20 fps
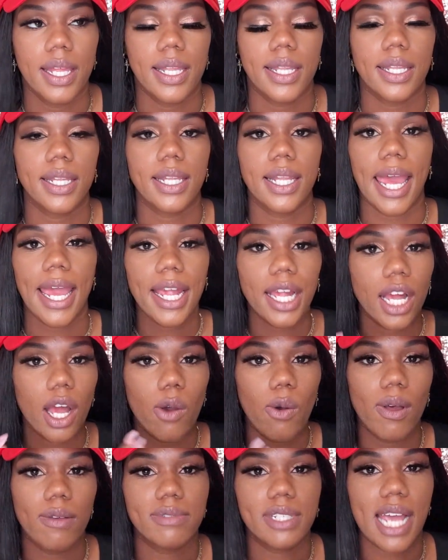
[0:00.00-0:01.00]
Let
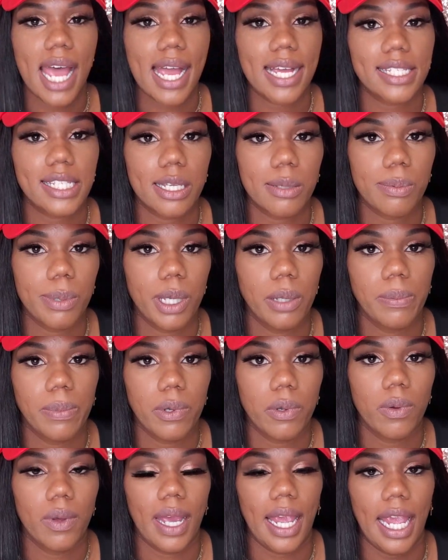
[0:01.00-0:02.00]
go of toxic
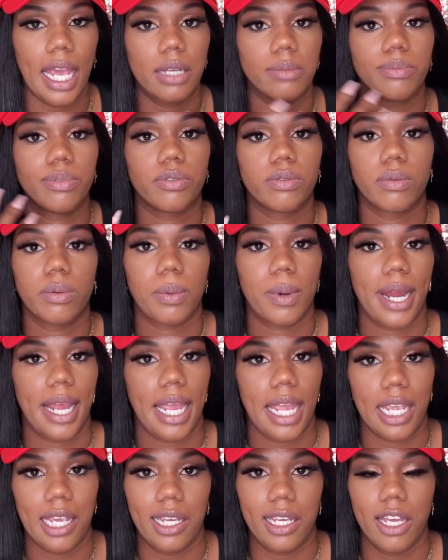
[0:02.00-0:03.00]
people and
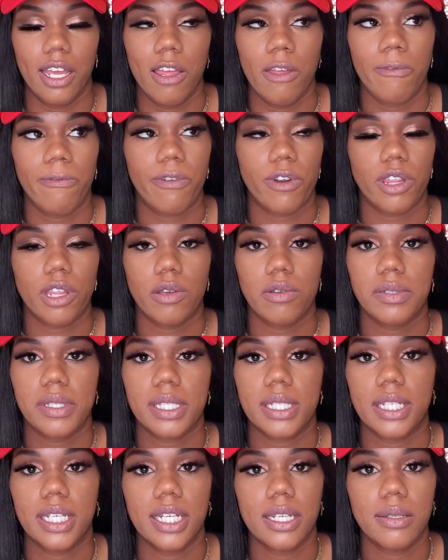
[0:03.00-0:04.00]
pray for
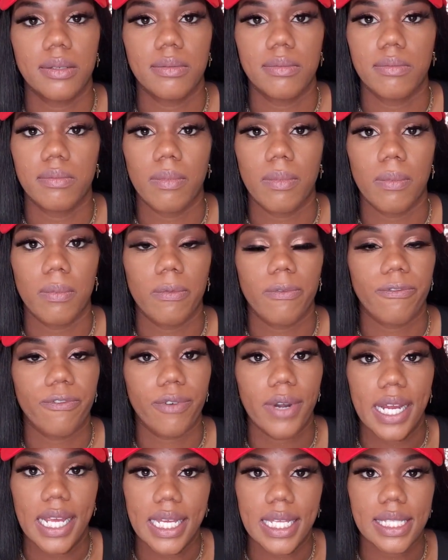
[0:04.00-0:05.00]
those good
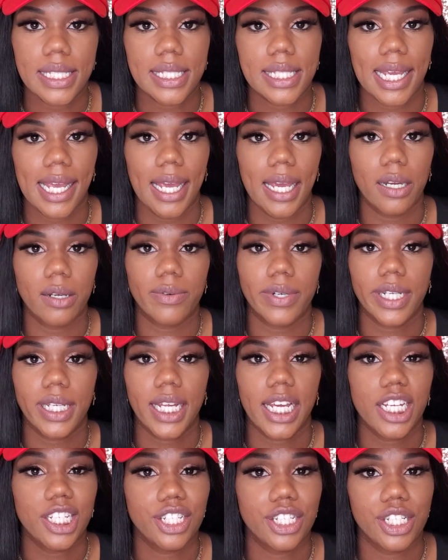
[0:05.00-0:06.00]
friends and
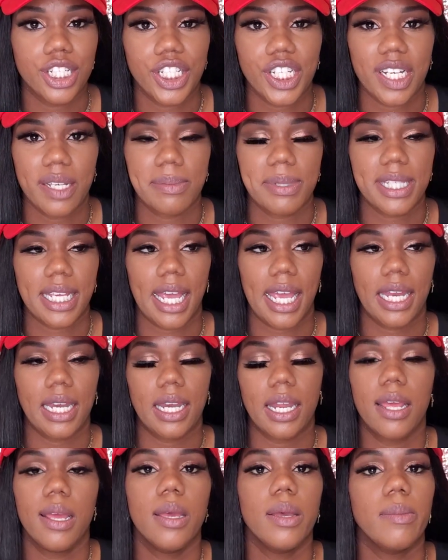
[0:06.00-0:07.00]
relationships
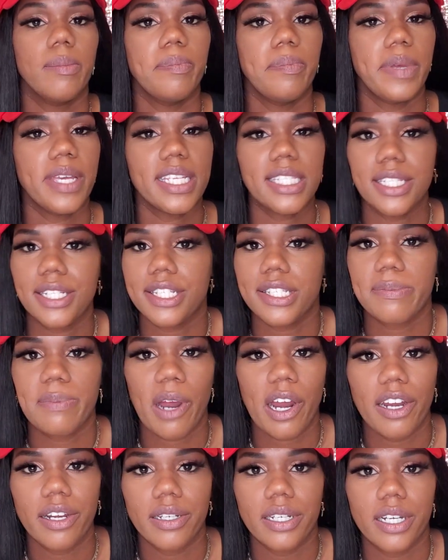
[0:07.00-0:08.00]
and business
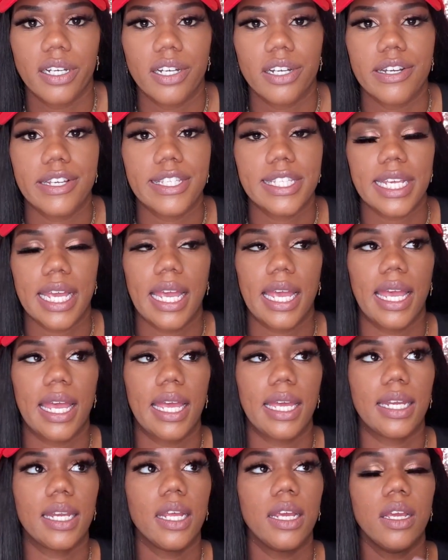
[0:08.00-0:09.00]
partners
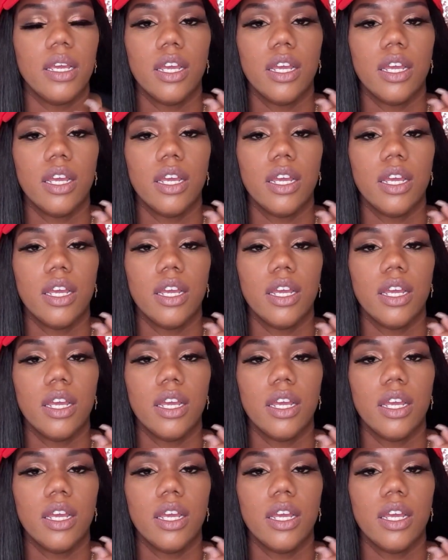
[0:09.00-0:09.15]
and